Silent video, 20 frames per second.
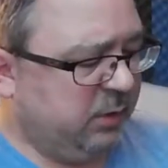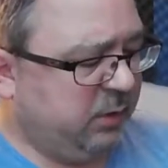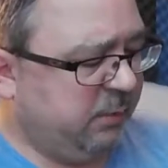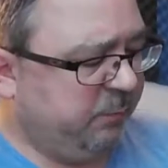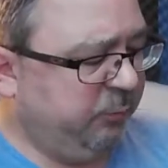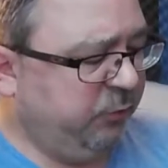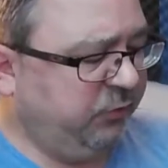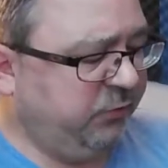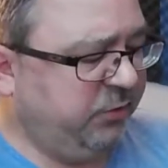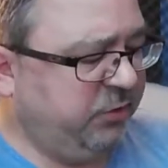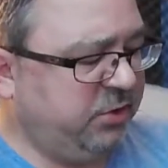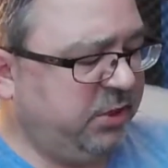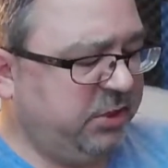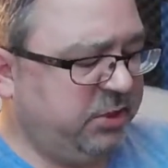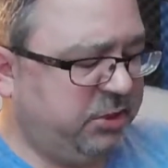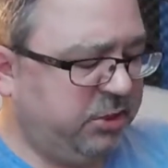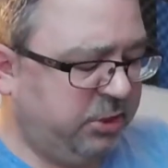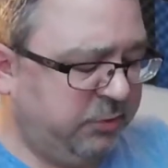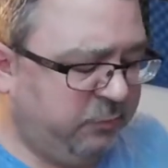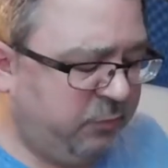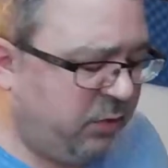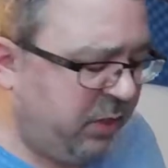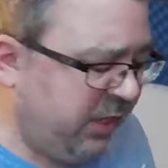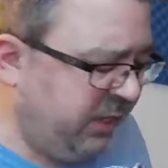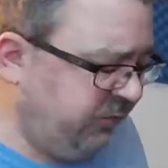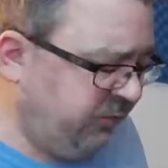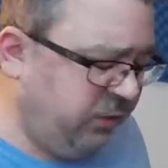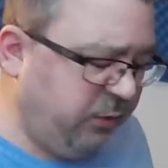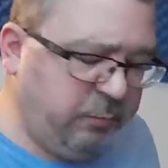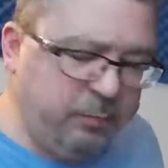Presentation wise,
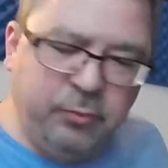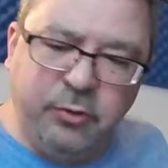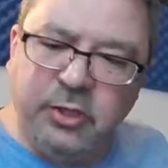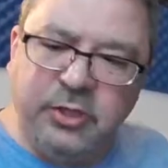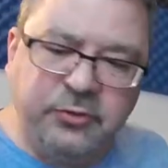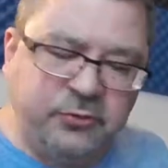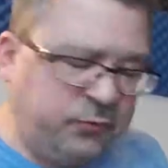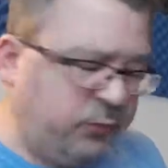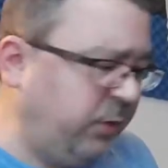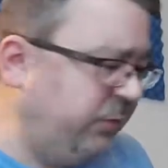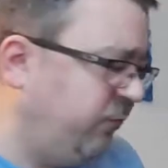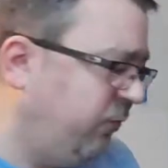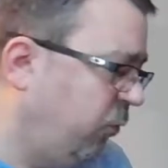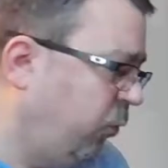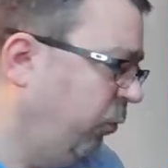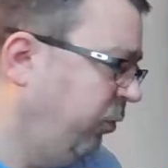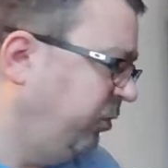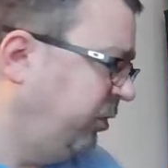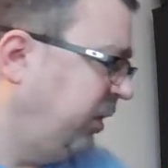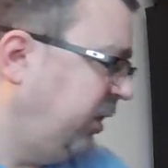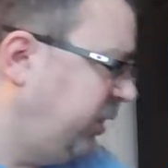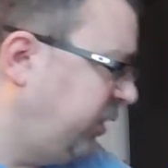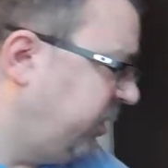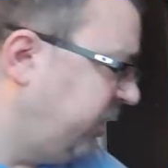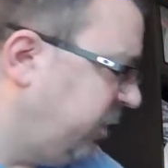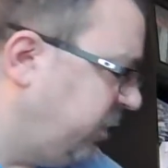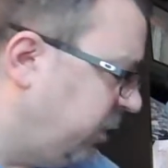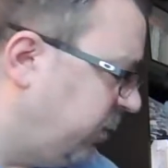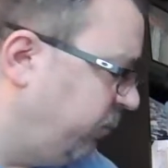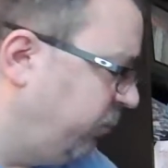they're pretty straightforward. They
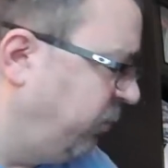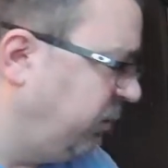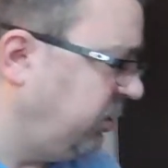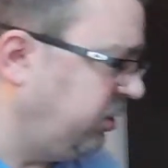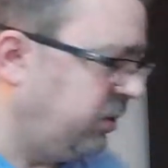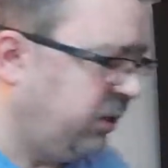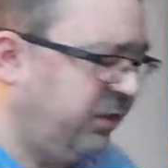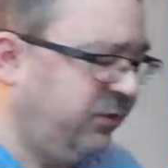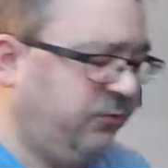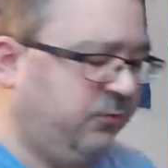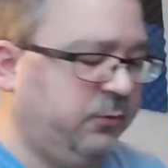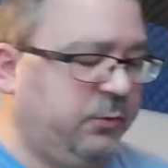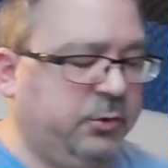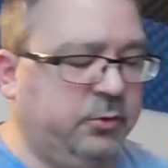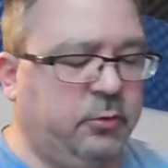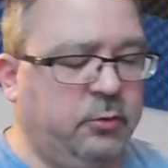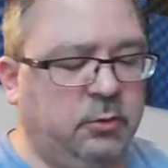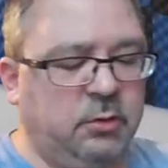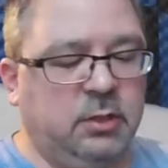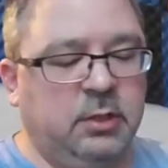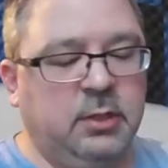come with a nice little